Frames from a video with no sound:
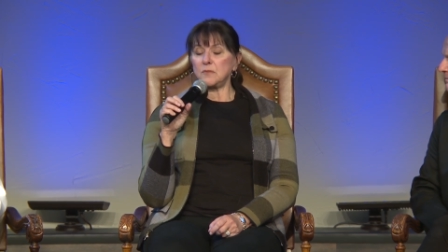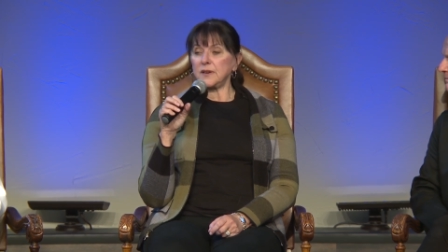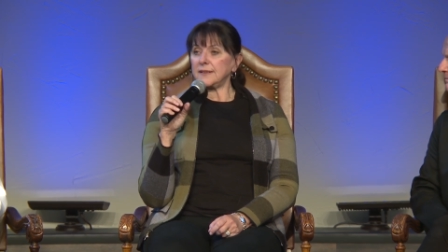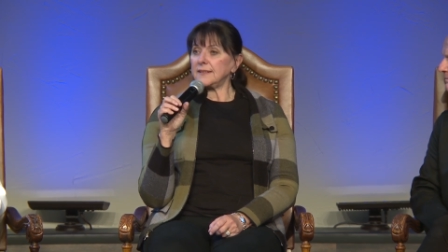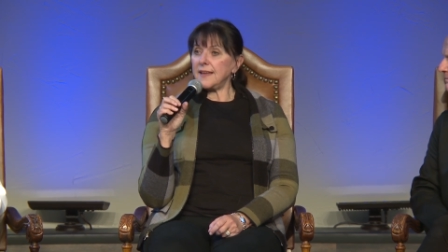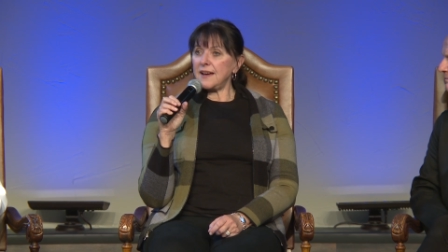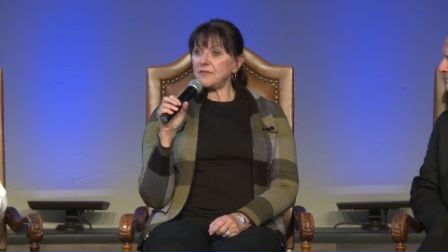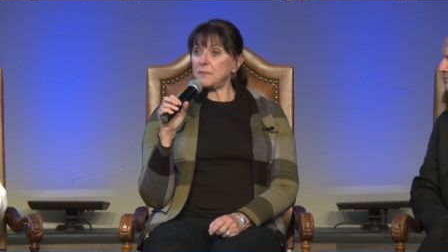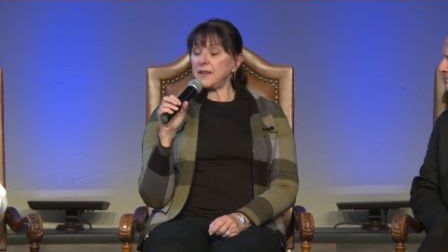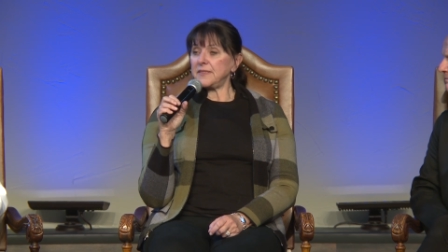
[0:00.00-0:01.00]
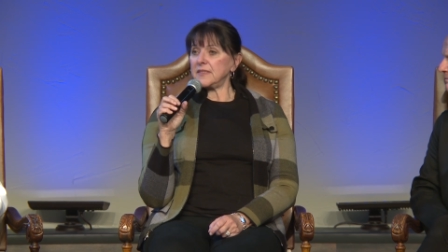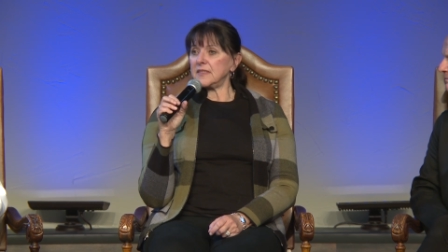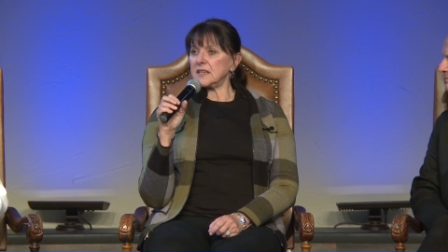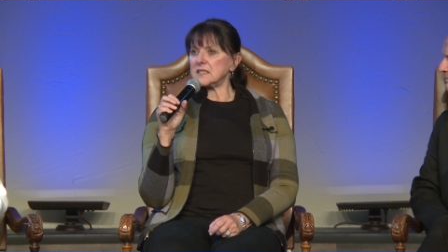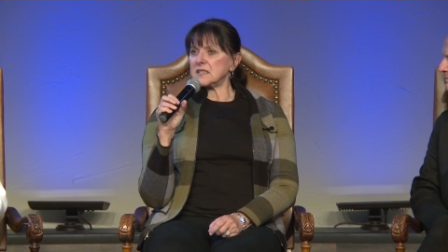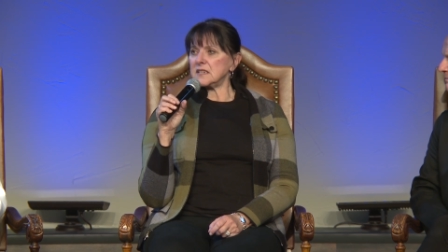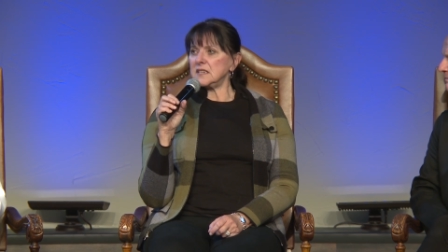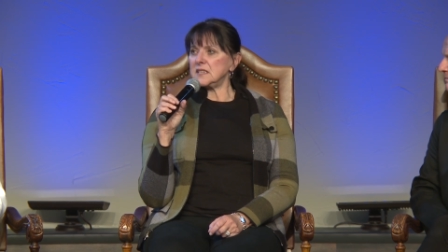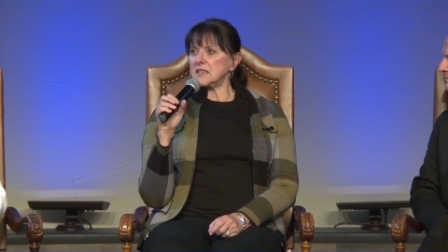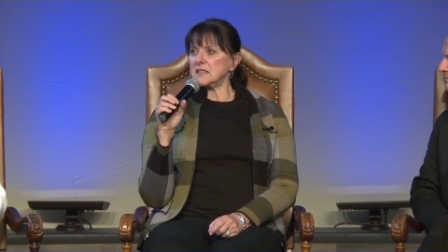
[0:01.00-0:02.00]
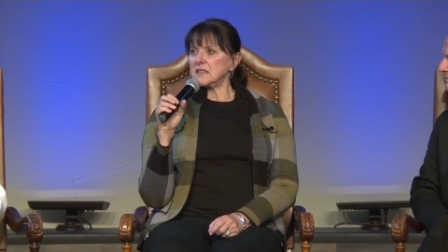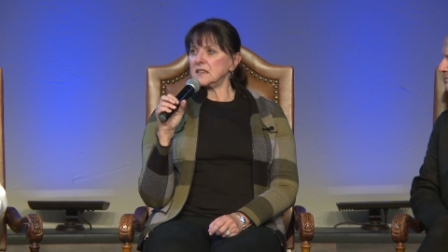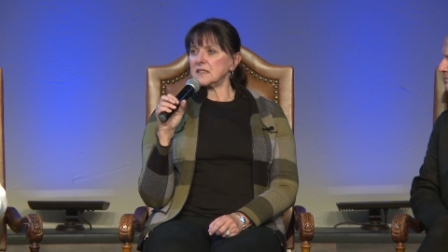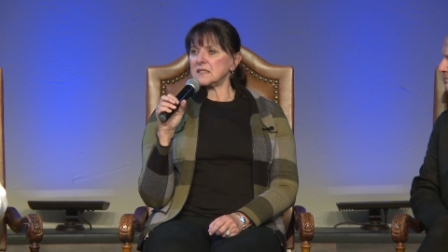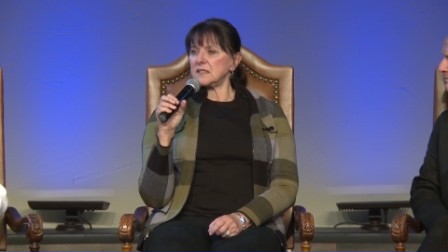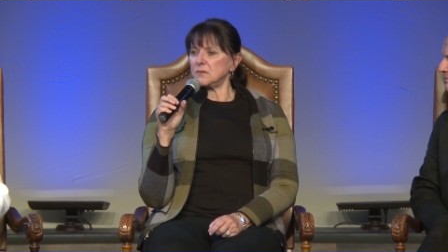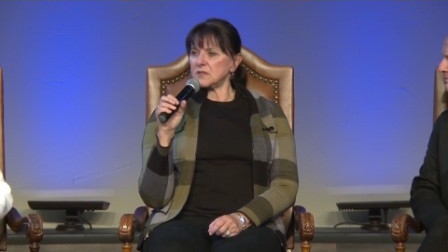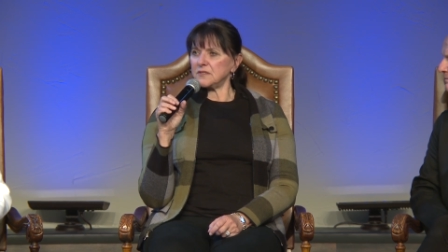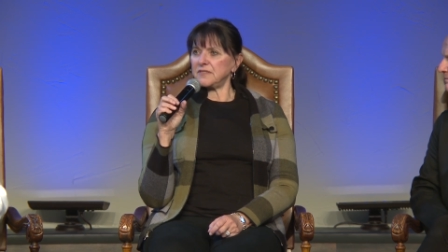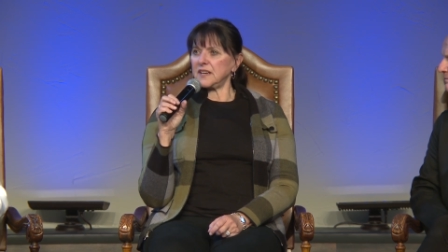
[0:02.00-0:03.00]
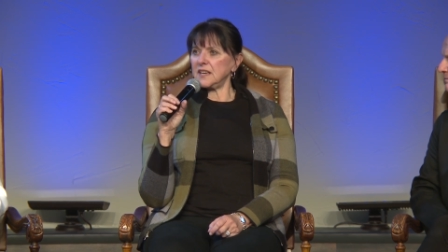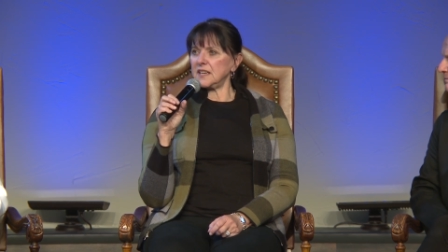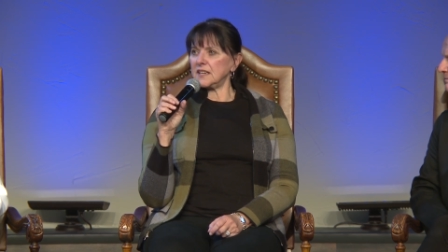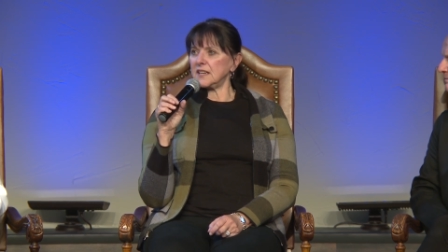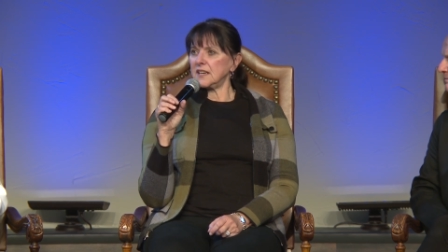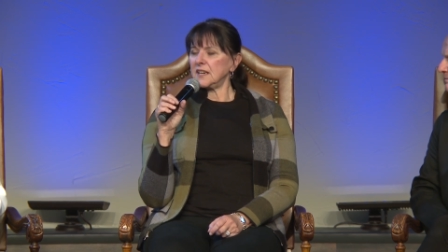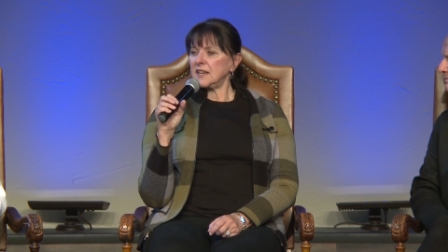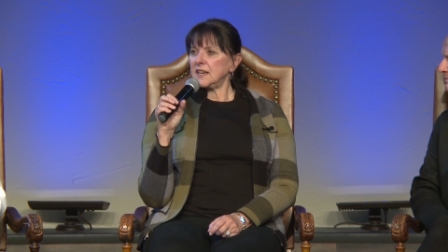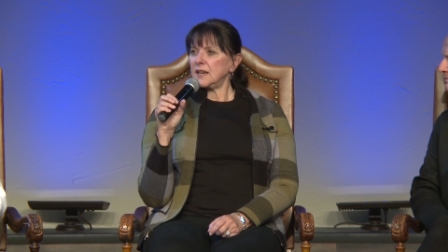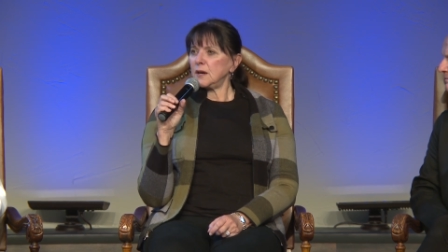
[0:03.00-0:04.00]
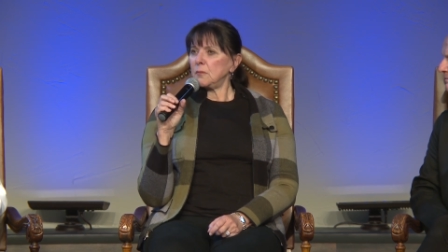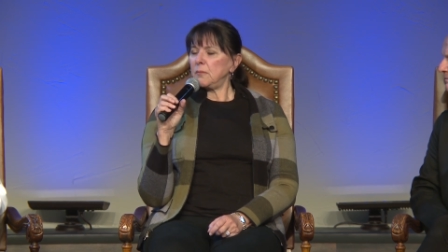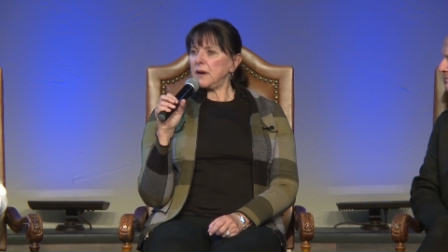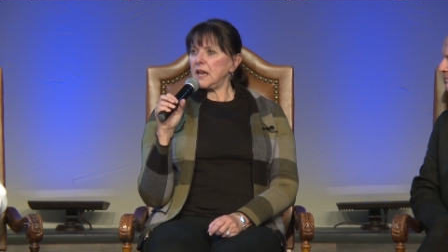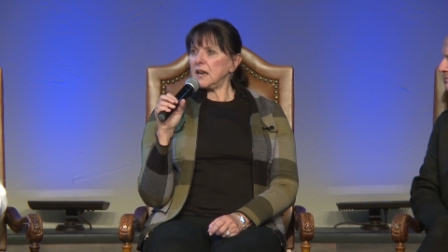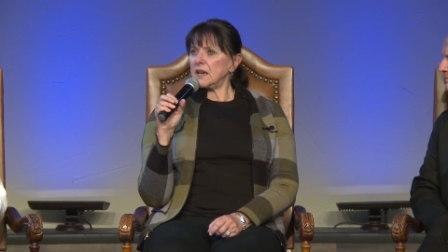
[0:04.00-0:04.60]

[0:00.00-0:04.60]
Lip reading: We can laugh about the things that he did because he was a funny kid. But